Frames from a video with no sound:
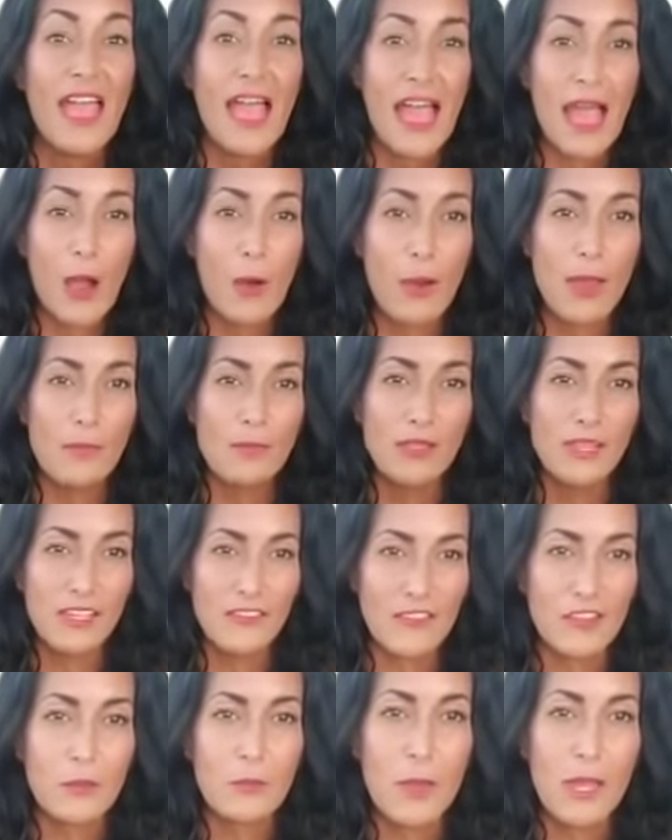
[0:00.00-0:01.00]
how I'm
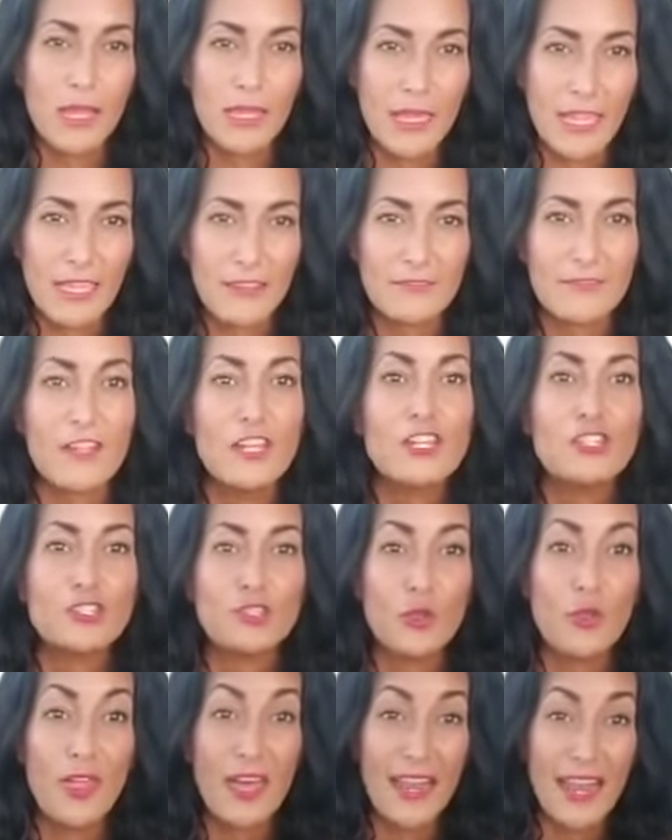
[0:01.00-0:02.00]
living my life
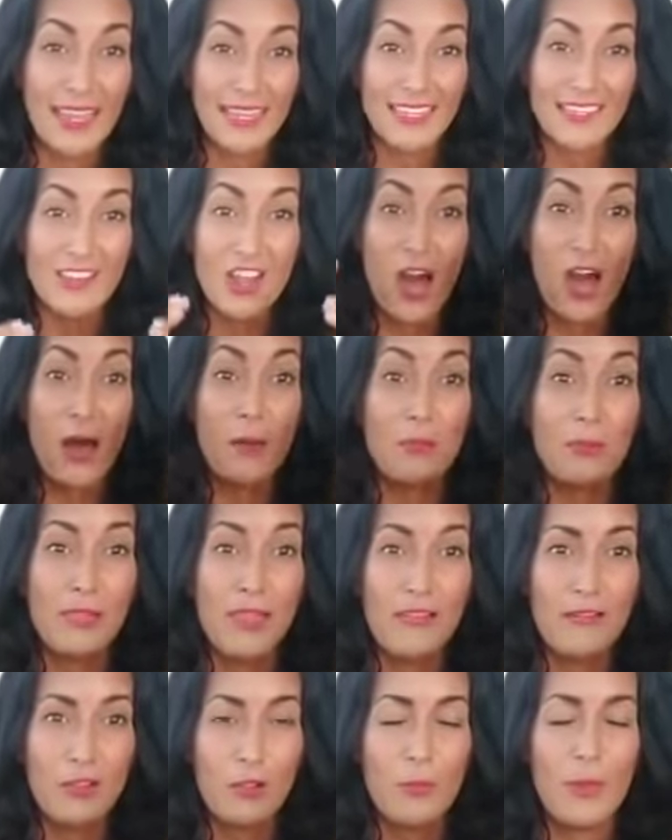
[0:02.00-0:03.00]
so that I can up
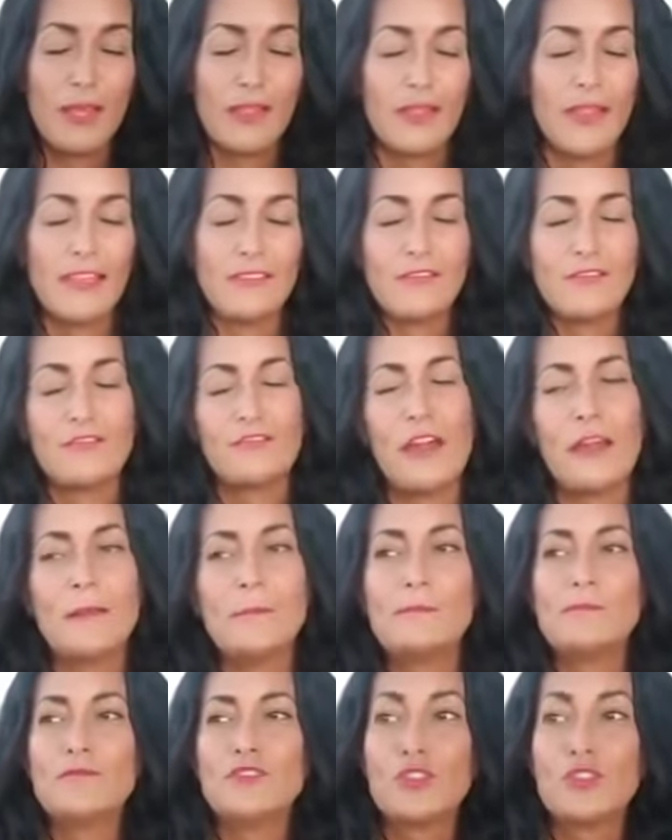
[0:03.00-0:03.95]
level my life, right?